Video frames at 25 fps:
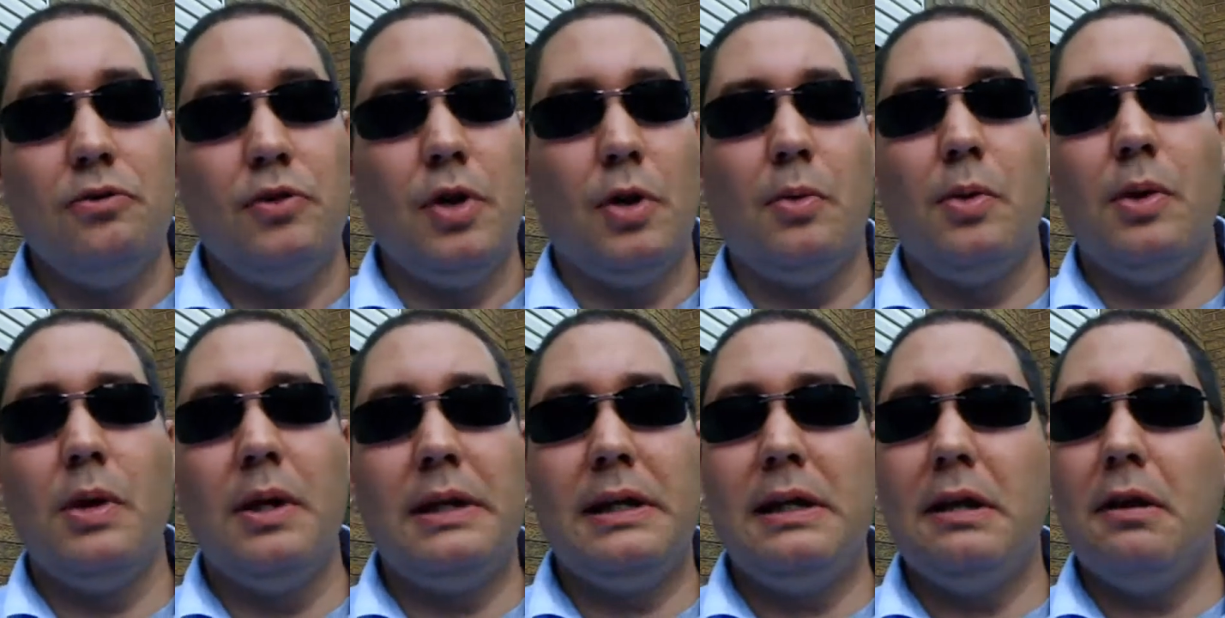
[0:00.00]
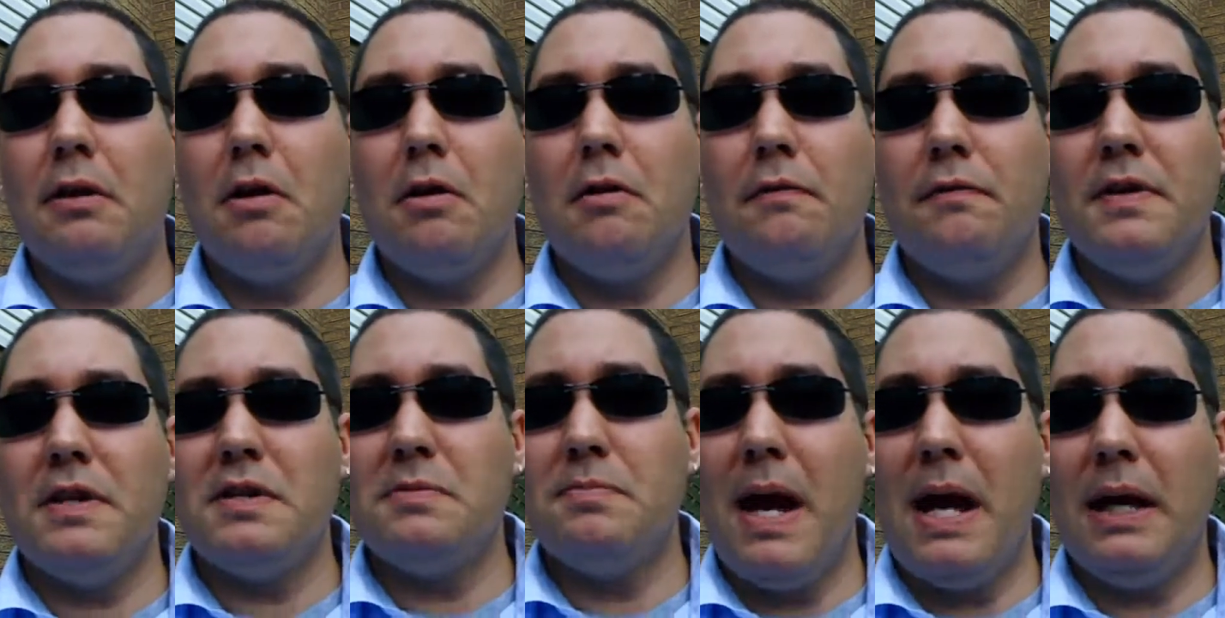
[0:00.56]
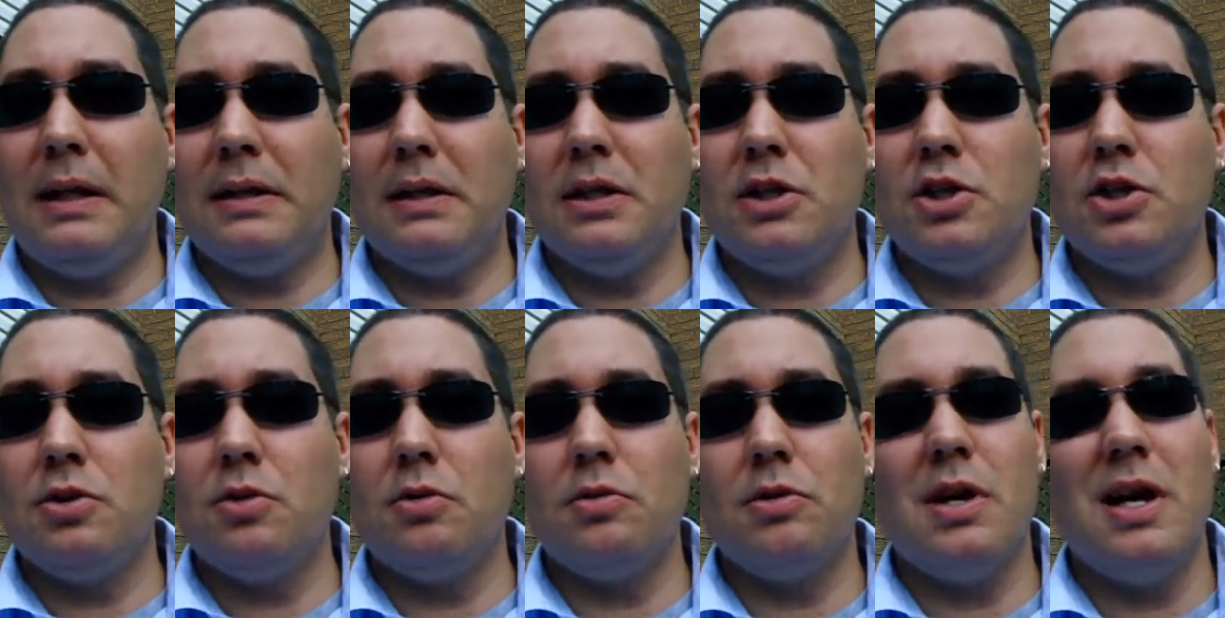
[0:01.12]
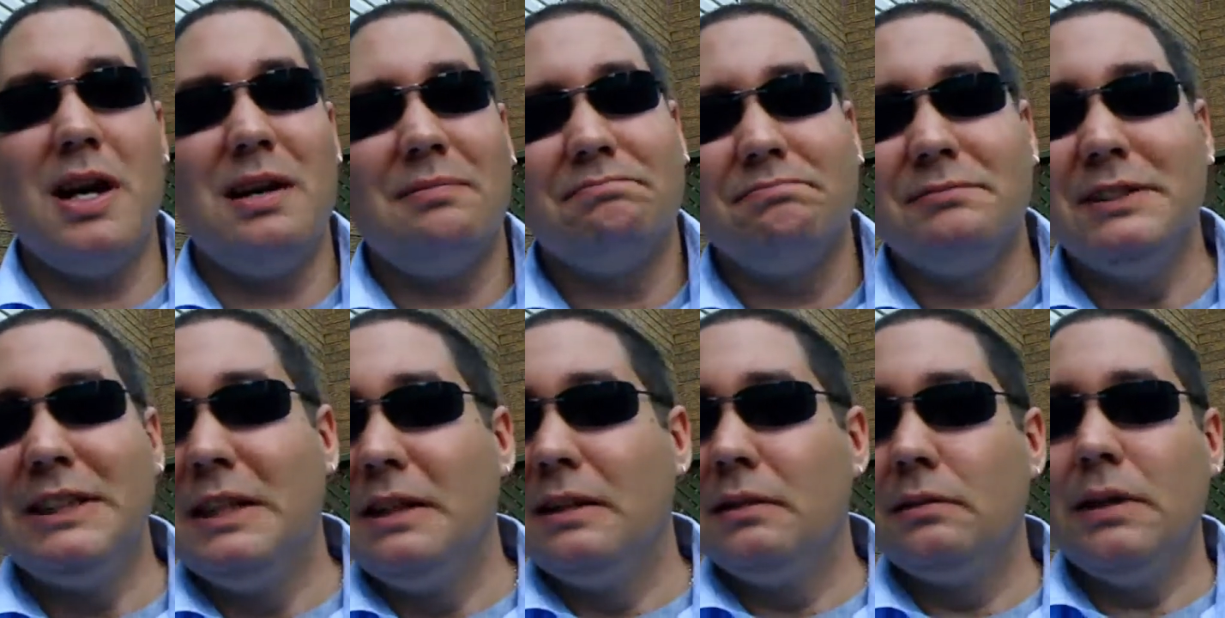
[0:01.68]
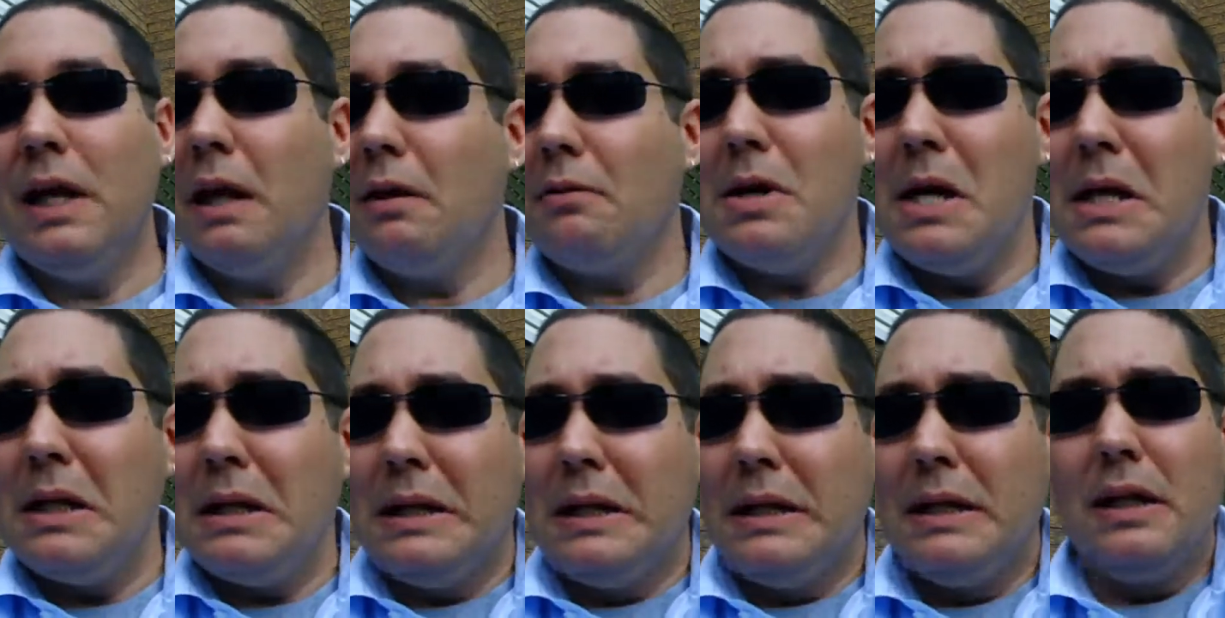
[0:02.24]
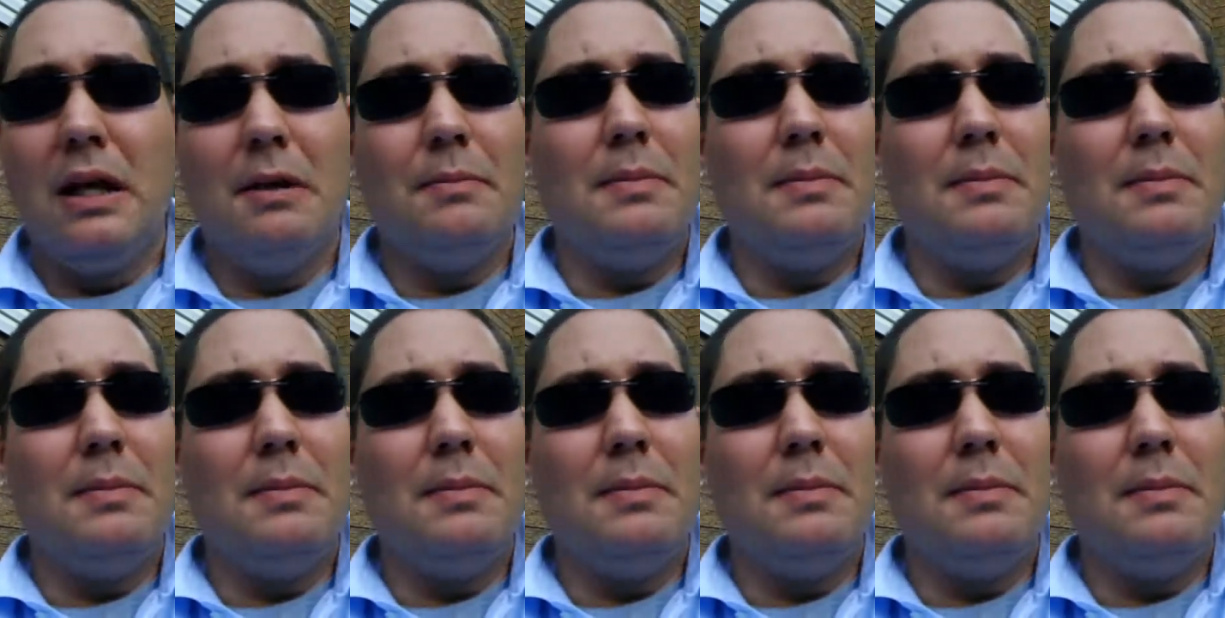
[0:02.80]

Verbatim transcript: Do I really care if he's back this year or not? Not really.